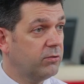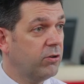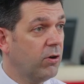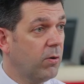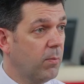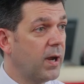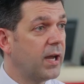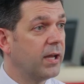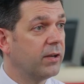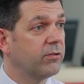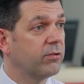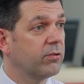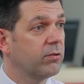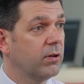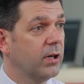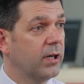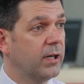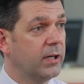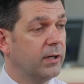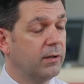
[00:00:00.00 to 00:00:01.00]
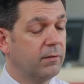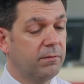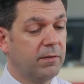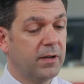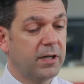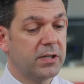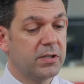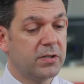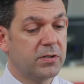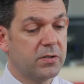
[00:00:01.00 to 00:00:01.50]
top end
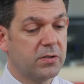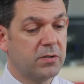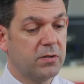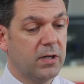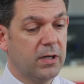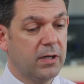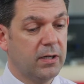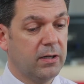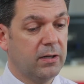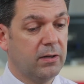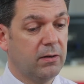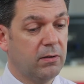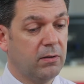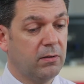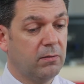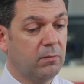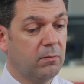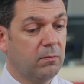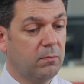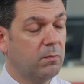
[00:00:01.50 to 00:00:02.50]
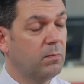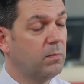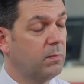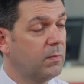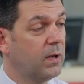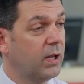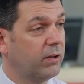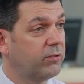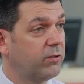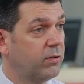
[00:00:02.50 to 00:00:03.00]
finishes.
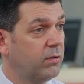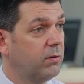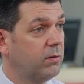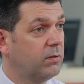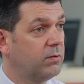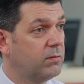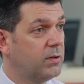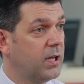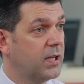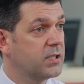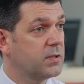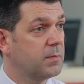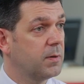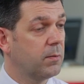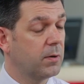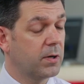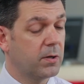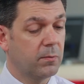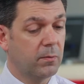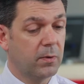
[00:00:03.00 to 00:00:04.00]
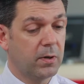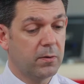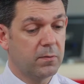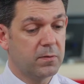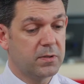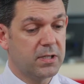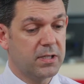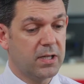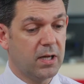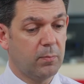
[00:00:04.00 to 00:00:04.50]
That tends to be where
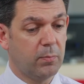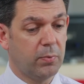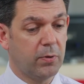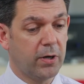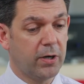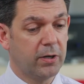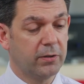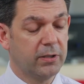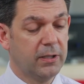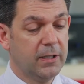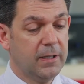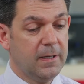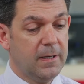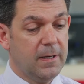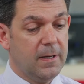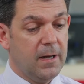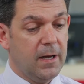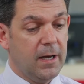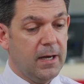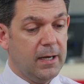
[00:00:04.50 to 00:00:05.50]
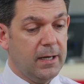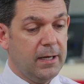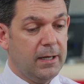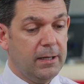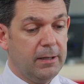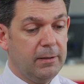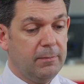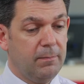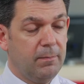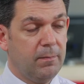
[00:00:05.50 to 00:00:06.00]
you would see that product.
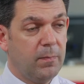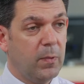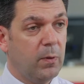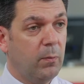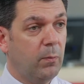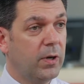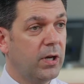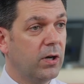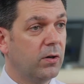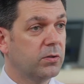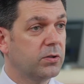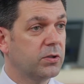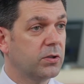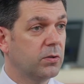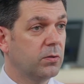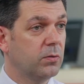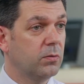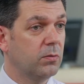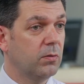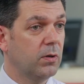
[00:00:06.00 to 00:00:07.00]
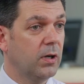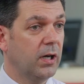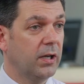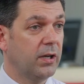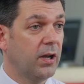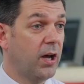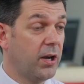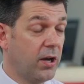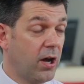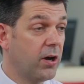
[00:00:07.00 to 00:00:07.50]
We also,
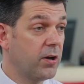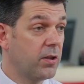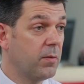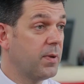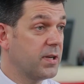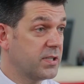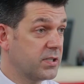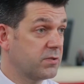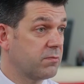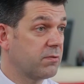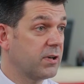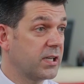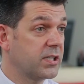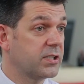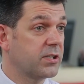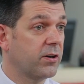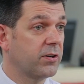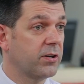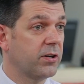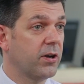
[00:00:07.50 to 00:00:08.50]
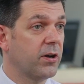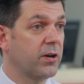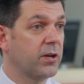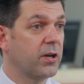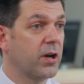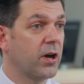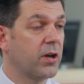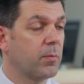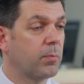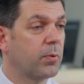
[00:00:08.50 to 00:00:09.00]
and how the business really started
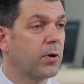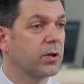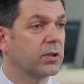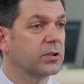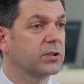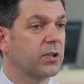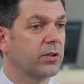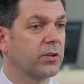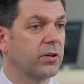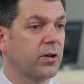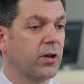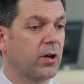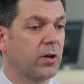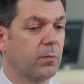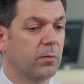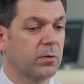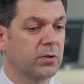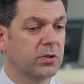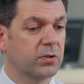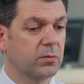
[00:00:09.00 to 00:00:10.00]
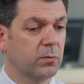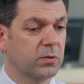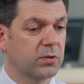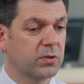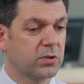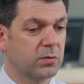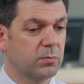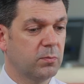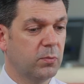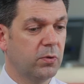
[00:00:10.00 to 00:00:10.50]
out and how the product started out
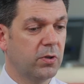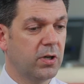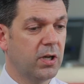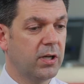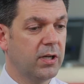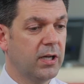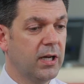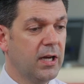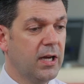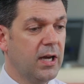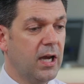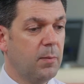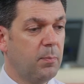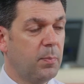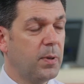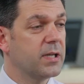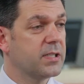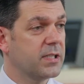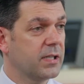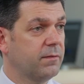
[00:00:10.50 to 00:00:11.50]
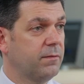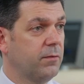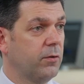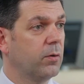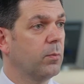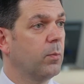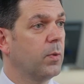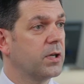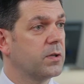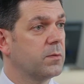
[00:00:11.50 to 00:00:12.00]
was more in a basic
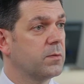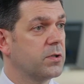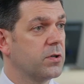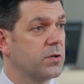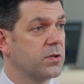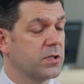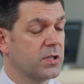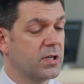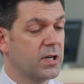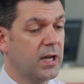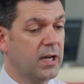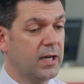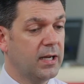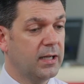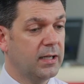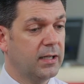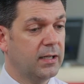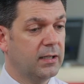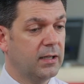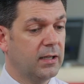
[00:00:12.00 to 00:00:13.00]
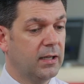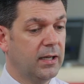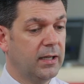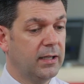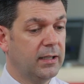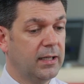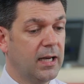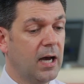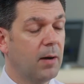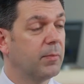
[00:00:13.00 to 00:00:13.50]
form, which was using
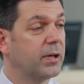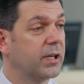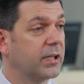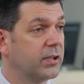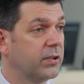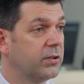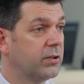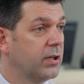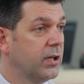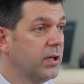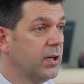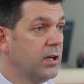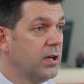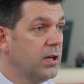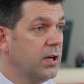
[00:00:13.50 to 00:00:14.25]
a laminated